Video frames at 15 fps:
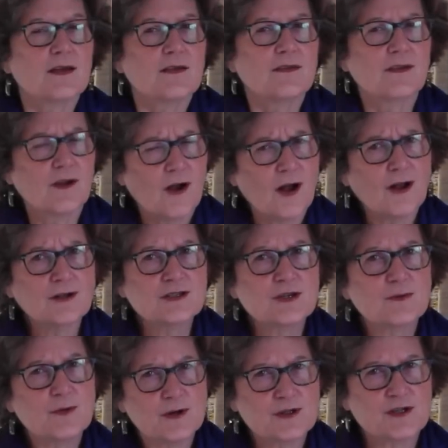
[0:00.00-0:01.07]
The call to
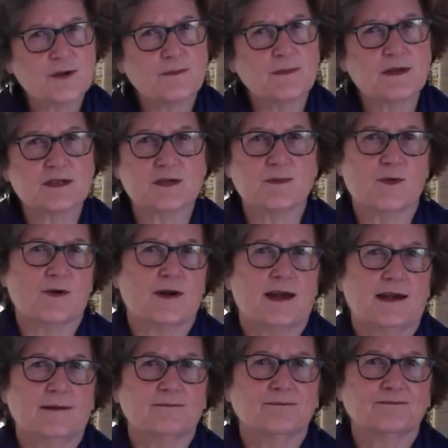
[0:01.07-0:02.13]
worship this
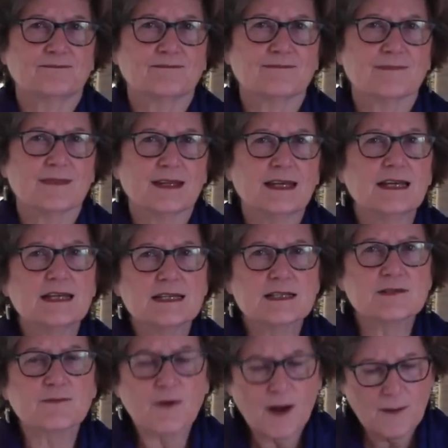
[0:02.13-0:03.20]
morning is
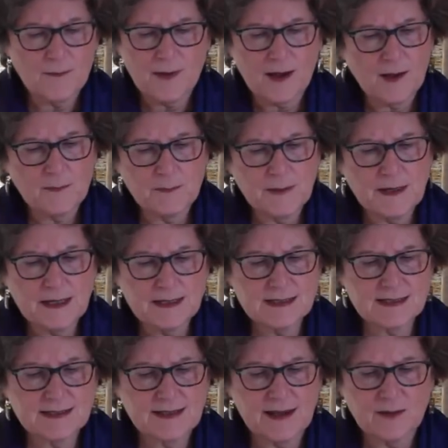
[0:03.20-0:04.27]
from a
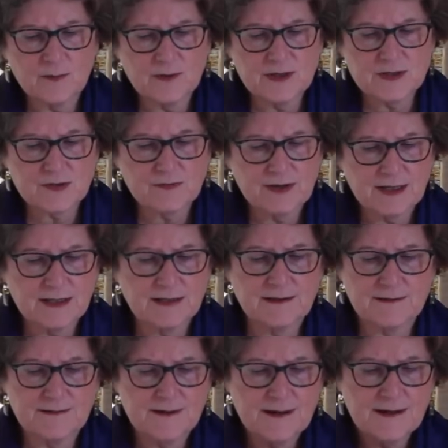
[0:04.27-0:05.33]
piece that was
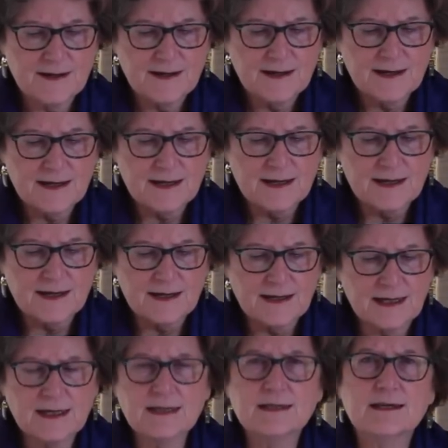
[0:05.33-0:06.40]
written
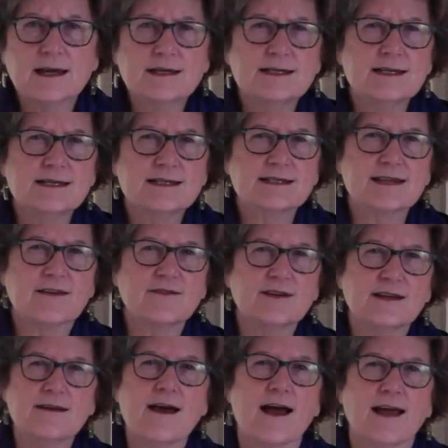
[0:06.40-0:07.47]
in
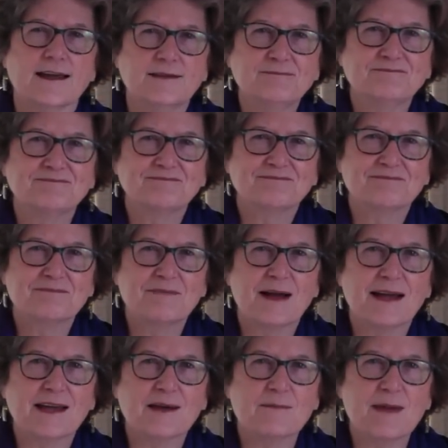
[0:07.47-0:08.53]
1979
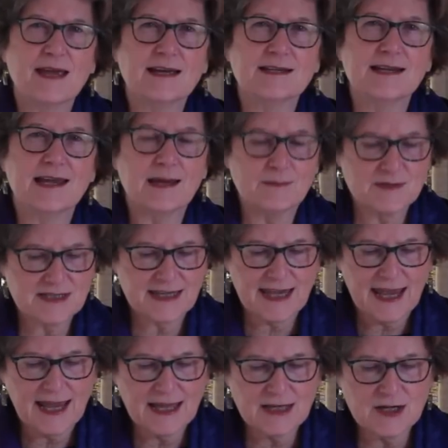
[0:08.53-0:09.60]
by a man named
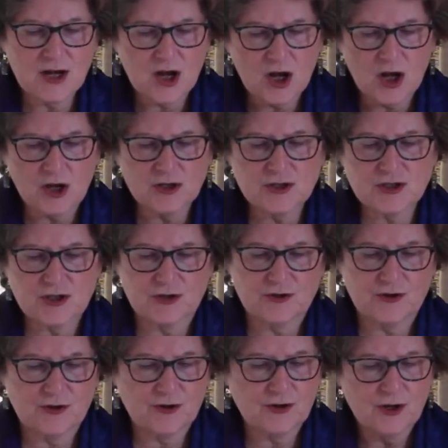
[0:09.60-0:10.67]
Ken
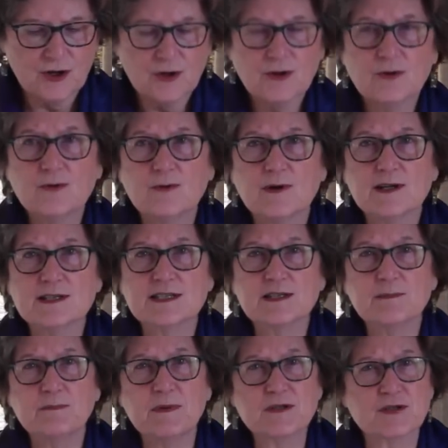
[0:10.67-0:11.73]
Unterner, who was the
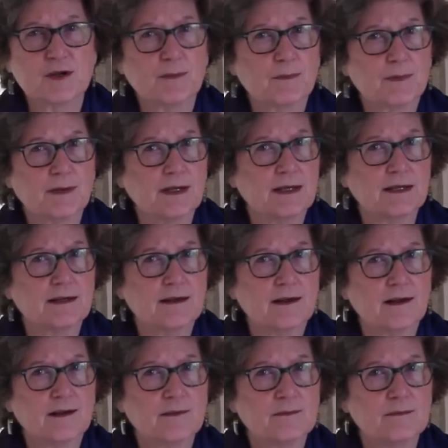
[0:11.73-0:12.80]
bishop in
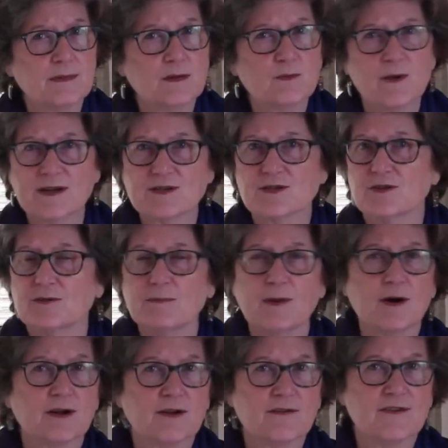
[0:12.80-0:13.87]
a Midwestern
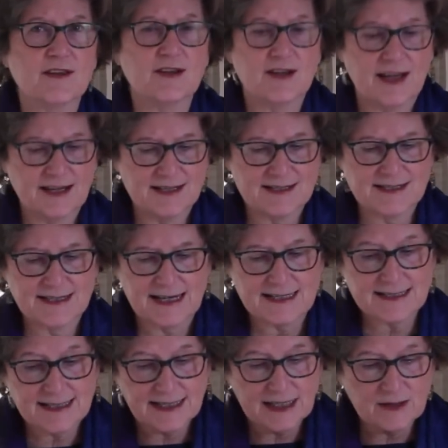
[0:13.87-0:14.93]
part of the United
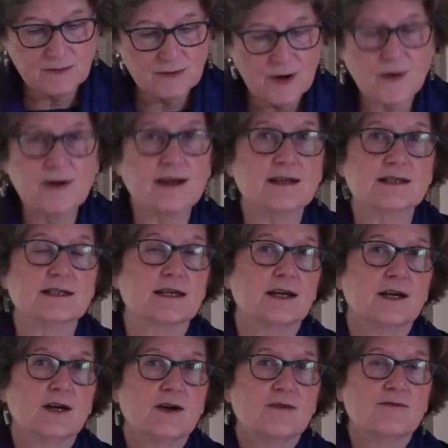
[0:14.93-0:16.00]
States, and he wrote it
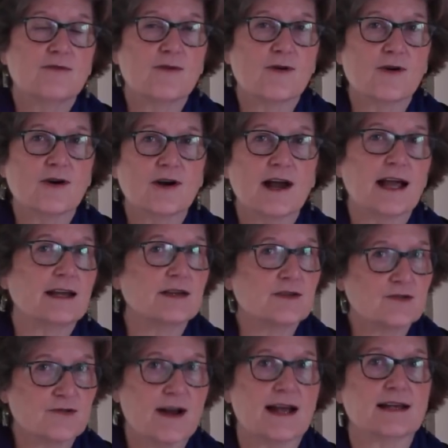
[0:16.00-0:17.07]
for an
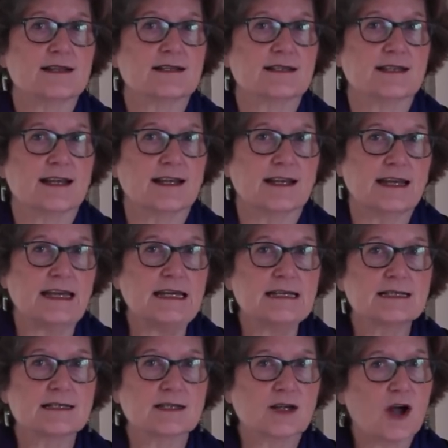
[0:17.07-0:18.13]
address that
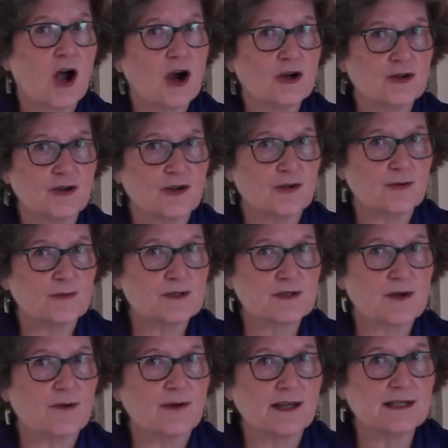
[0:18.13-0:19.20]
his cardinal was
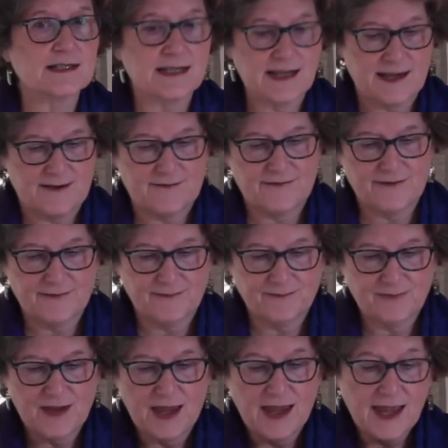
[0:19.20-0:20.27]
going to give
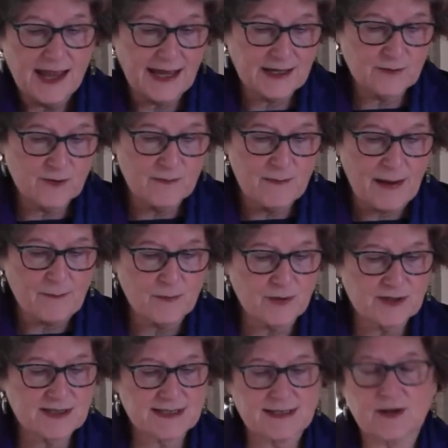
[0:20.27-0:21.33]
at a
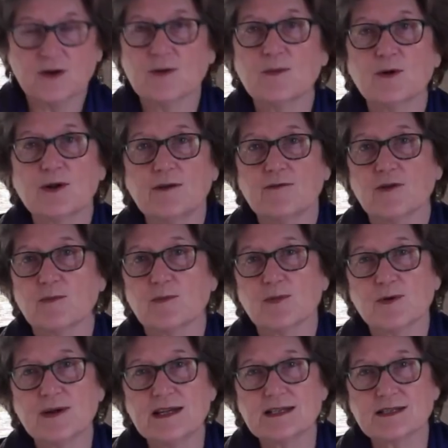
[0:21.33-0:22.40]
remembrance ceremony for
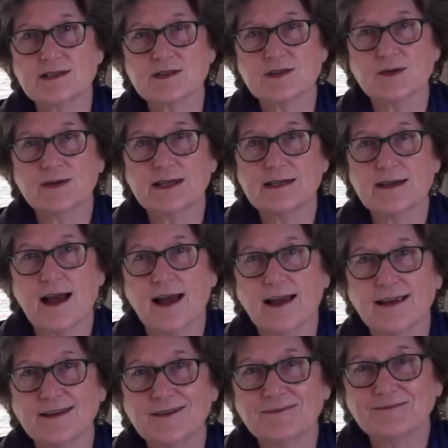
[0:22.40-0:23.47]
priests who had died.